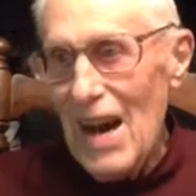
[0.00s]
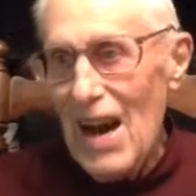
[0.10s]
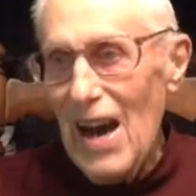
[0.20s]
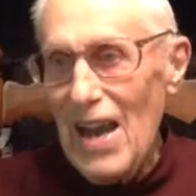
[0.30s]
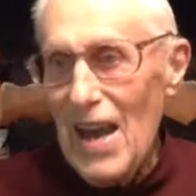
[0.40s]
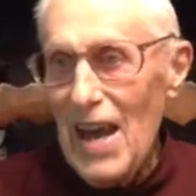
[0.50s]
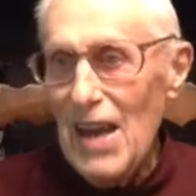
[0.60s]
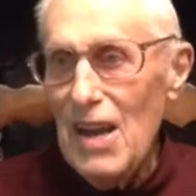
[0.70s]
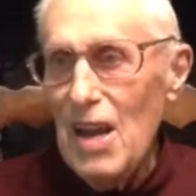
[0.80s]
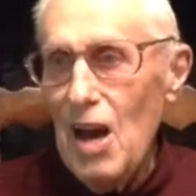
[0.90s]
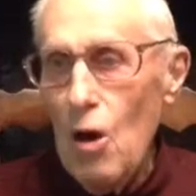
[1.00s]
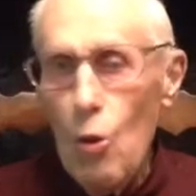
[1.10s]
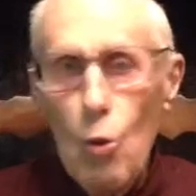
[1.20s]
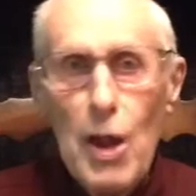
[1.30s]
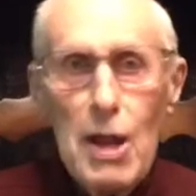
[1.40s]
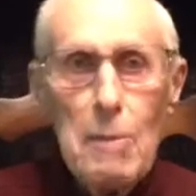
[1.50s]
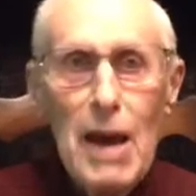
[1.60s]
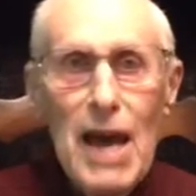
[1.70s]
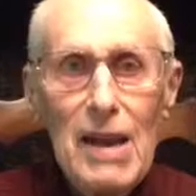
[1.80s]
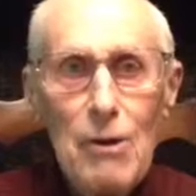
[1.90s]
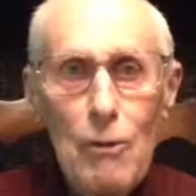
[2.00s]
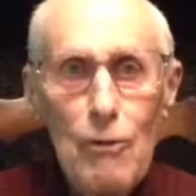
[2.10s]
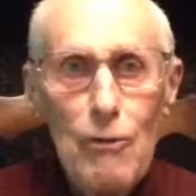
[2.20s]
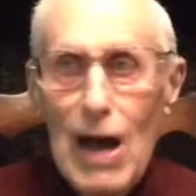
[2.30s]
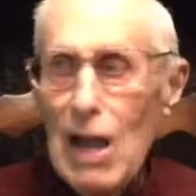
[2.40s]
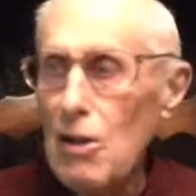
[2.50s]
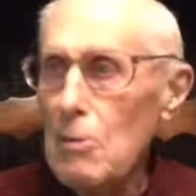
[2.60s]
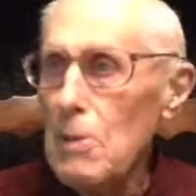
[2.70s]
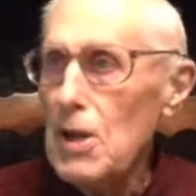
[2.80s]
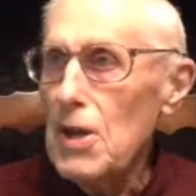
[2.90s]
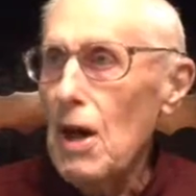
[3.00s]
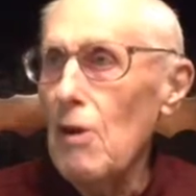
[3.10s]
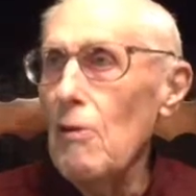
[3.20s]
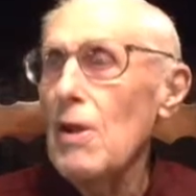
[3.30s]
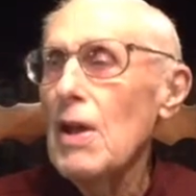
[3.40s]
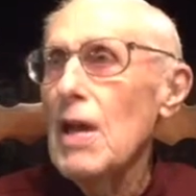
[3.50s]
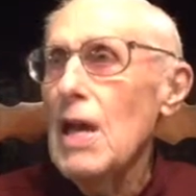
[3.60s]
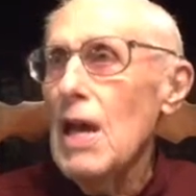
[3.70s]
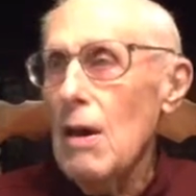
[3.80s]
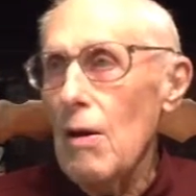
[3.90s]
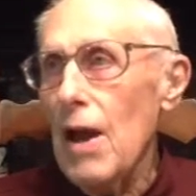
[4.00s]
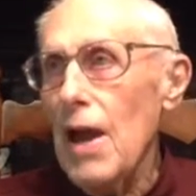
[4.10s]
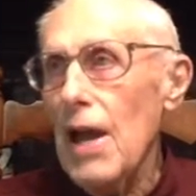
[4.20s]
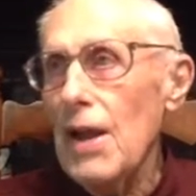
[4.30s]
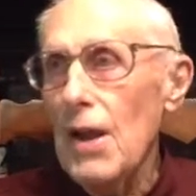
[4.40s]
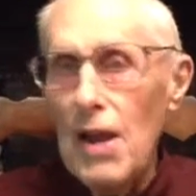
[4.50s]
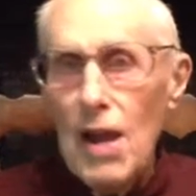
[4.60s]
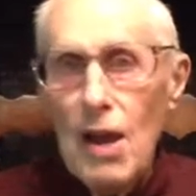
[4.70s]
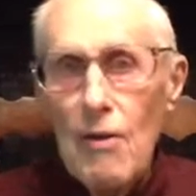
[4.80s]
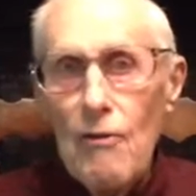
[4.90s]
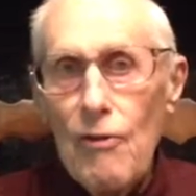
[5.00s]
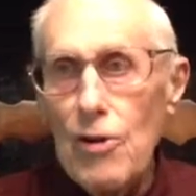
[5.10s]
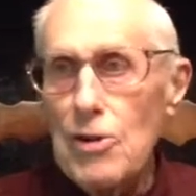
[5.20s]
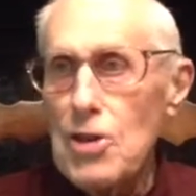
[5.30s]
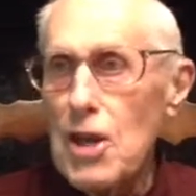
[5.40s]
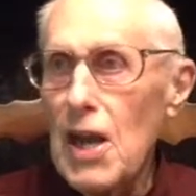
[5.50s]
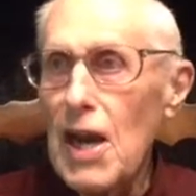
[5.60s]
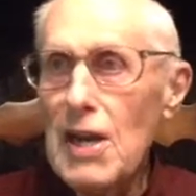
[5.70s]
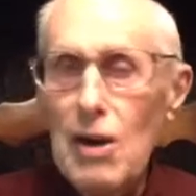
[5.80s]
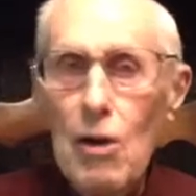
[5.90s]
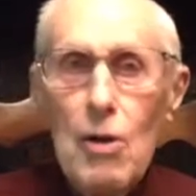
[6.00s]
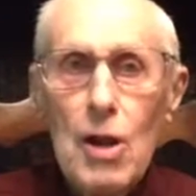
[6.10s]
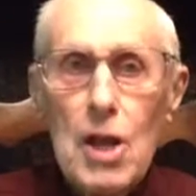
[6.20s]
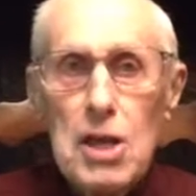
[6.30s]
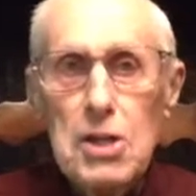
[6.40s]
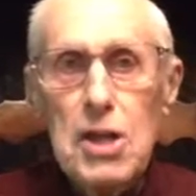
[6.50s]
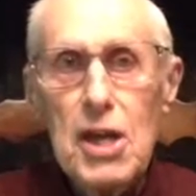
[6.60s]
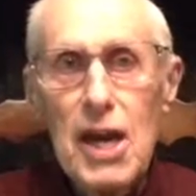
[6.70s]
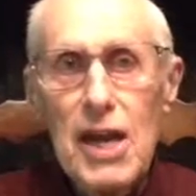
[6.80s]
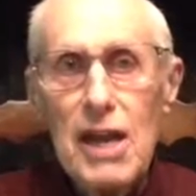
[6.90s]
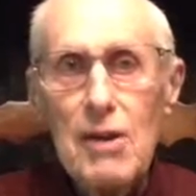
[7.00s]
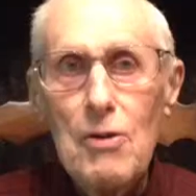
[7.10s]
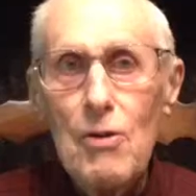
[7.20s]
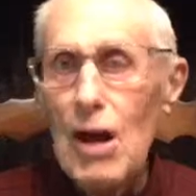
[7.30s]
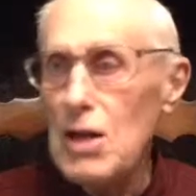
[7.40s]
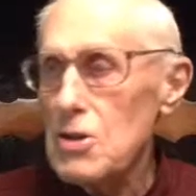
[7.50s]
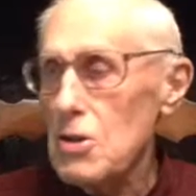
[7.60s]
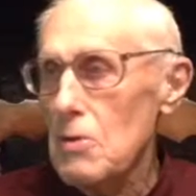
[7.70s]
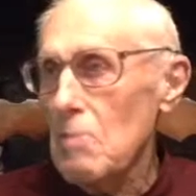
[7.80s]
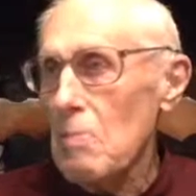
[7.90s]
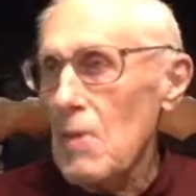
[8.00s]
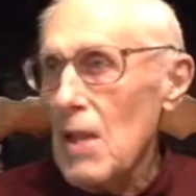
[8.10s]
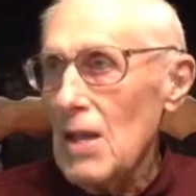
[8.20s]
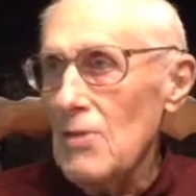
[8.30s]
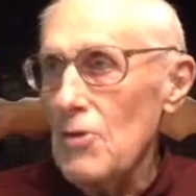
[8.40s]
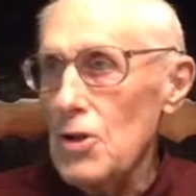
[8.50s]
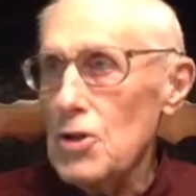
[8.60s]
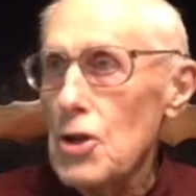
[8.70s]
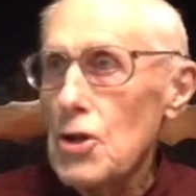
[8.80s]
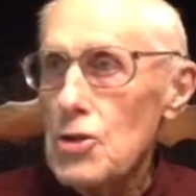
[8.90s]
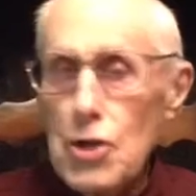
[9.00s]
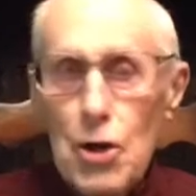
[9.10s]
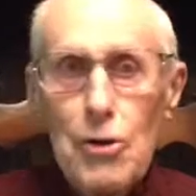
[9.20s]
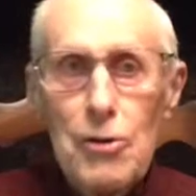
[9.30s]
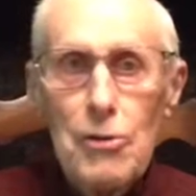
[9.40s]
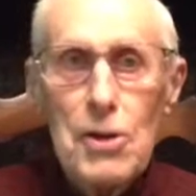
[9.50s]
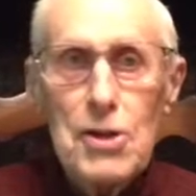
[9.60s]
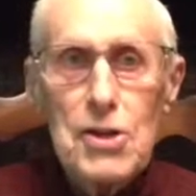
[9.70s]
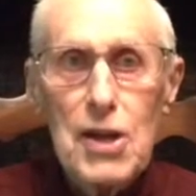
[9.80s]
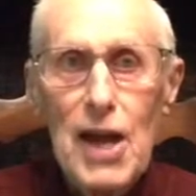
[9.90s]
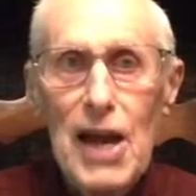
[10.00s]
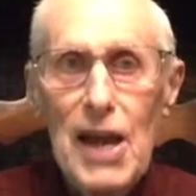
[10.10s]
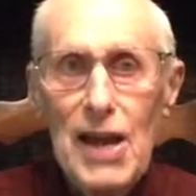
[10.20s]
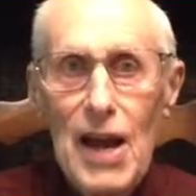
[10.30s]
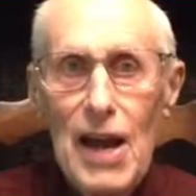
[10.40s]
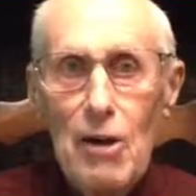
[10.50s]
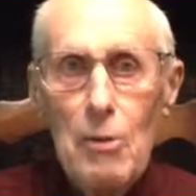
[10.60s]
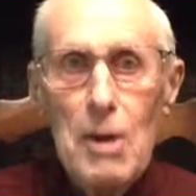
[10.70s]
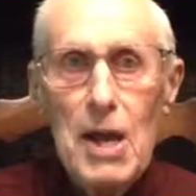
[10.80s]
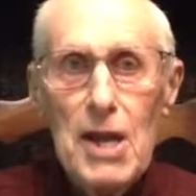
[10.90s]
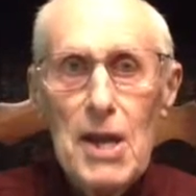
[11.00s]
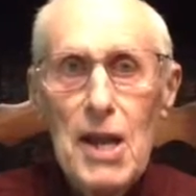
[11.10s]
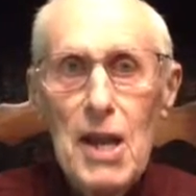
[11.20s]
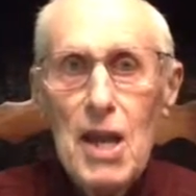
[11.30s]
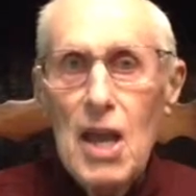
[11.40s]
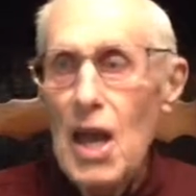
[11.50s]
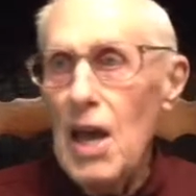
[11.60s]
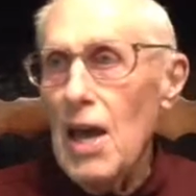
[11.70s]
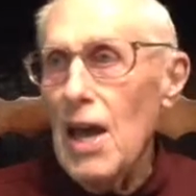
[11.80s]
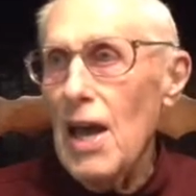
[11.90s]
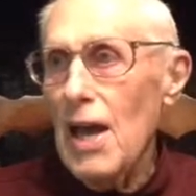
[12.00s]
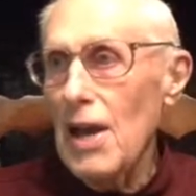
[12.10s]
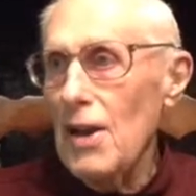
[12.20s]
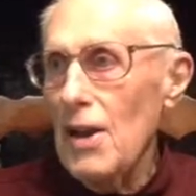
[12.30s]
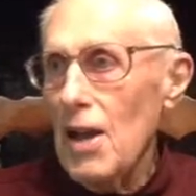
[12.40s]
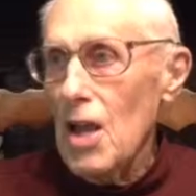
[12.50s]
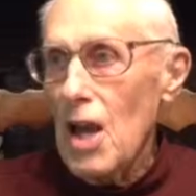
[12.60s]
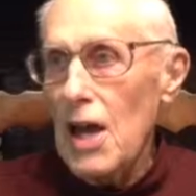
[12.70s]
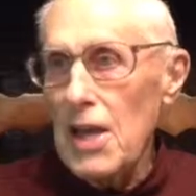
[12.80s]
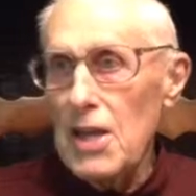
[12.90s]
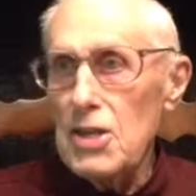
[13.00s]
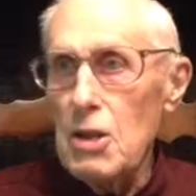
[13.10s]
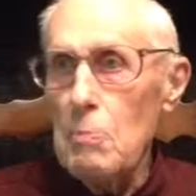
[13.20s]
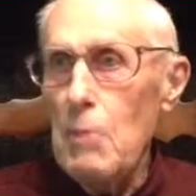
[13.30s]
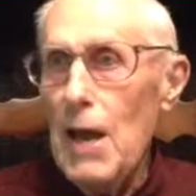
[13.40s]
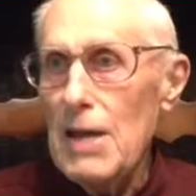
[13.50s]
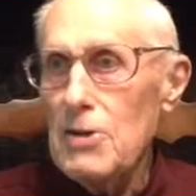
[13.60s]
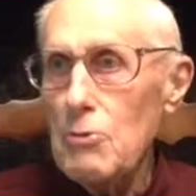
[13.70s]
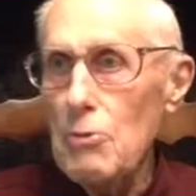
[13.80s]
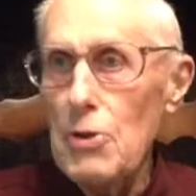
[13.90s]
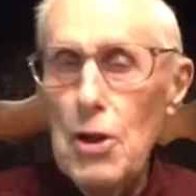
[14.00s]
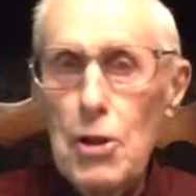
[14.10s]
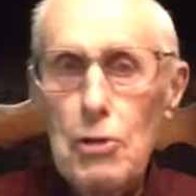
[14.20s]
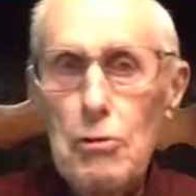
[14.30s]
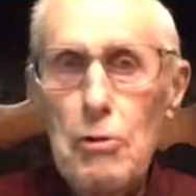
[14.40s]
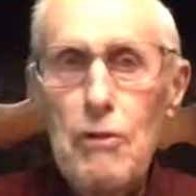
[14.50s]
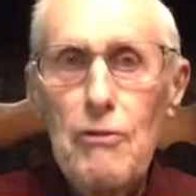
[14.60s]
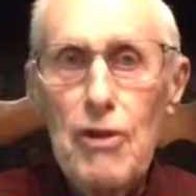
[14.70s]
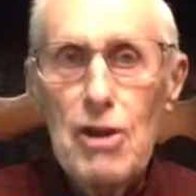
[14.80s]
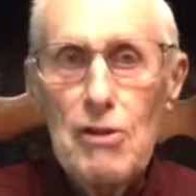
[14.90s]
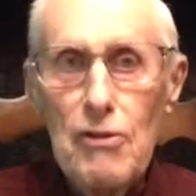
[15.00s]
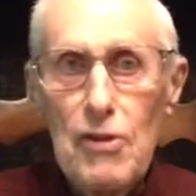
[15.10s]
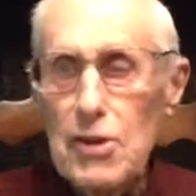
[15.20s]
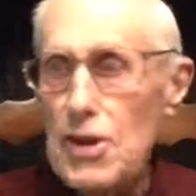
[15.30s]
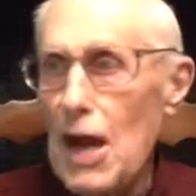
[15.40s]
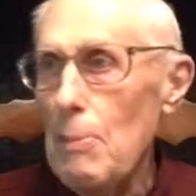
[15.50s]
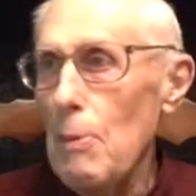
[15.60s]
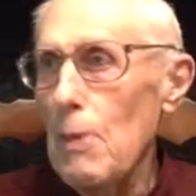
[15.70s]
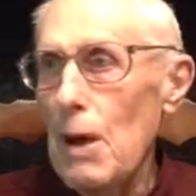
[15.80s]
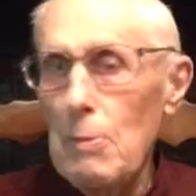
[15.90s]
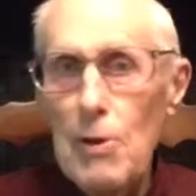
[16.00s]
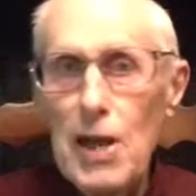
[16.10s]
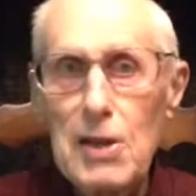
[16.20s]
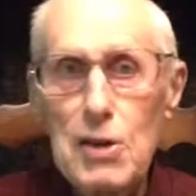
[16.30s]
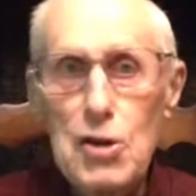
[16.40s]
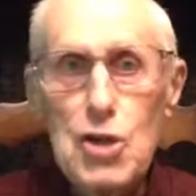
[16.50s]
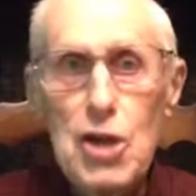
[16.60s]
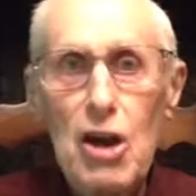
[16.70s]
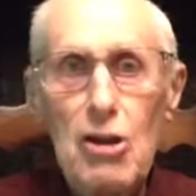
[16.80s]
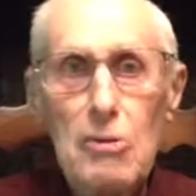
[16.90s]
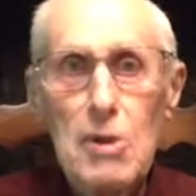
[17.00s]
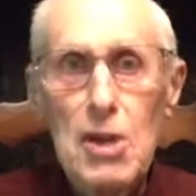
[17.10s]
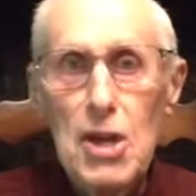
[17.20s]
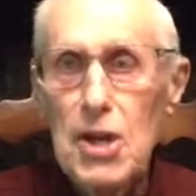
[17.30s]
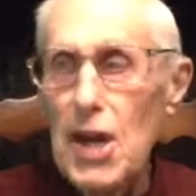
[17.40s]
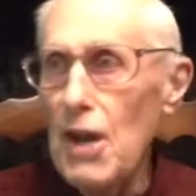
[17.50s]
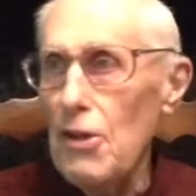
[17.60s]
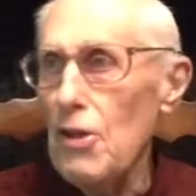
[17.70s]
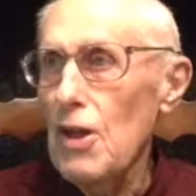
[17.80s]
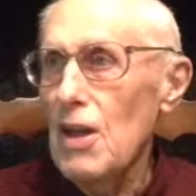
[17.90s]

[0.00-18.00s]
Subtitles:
I had a wingman who followed me down, and first thing I know, he's cutting across this circle this guy and I are making, and I guess he passed within 30 feet of the top of my plane. He scared me to death.